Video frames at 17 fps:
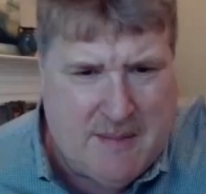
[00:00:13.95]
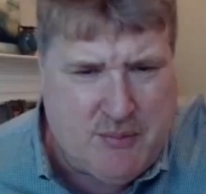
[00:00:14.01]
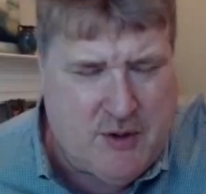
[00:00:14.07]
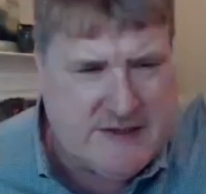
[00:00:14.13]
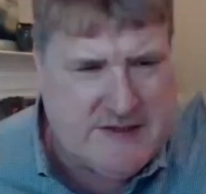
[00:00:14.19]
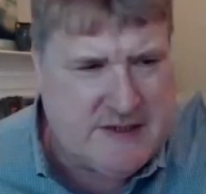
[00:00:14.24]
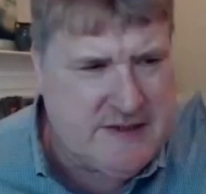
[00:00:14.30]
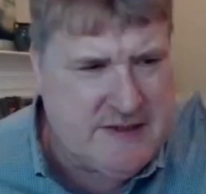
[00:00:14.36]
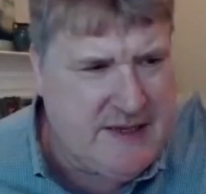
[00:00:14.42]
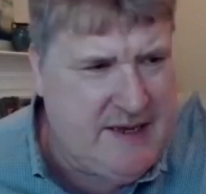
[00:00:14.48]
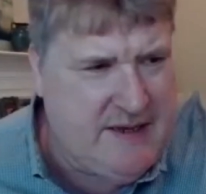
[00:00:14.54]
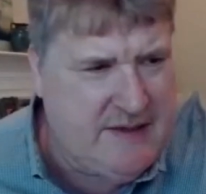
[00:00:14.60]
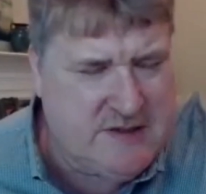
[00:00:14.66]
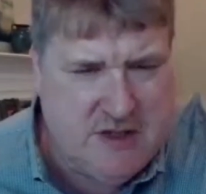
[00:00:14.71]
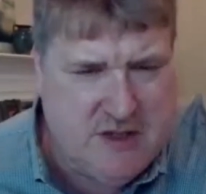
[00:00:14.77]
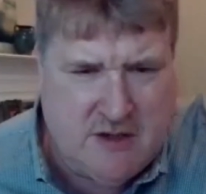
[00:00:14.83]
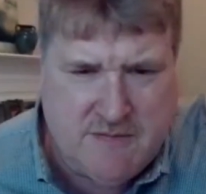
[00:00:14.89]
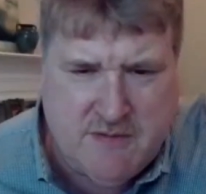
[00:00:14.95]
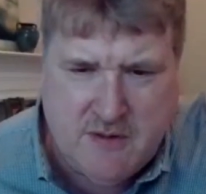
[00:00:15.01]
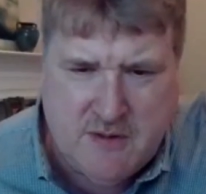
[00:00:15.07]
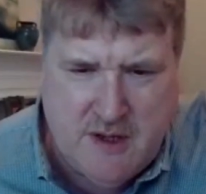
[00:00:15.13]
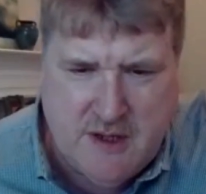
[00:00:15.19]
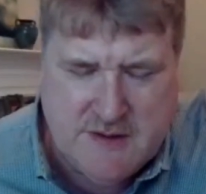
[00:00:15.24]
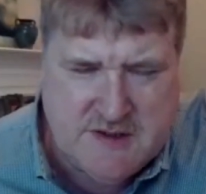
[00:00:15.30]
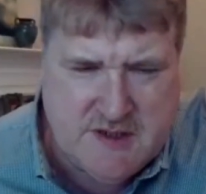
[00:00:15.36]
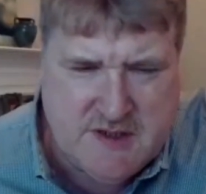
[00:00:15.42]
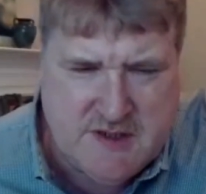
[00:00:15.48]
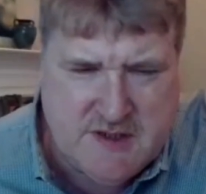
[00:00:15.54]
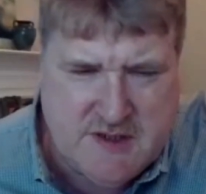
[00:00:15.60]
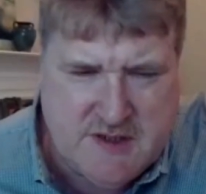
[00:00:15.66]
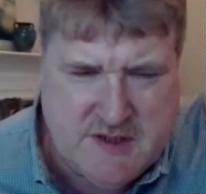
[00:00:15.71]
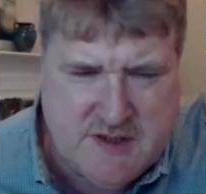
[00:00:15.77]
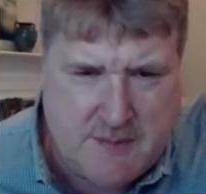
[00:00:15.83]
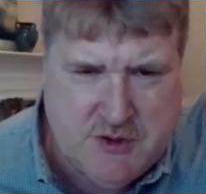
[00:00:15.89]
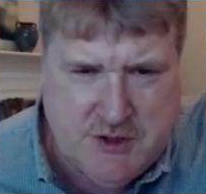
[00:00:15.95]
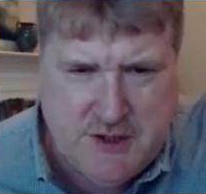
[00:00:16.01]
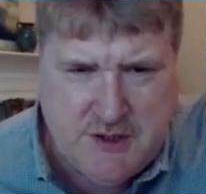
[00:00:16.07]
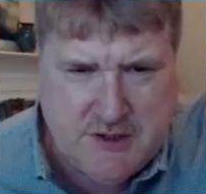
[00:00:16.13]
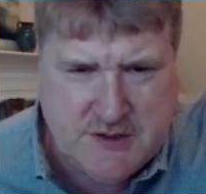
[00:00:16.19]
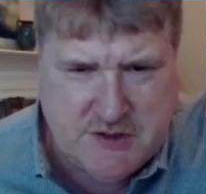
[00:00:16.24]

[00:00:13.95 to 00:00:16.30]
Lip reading: Presently, silver consumption into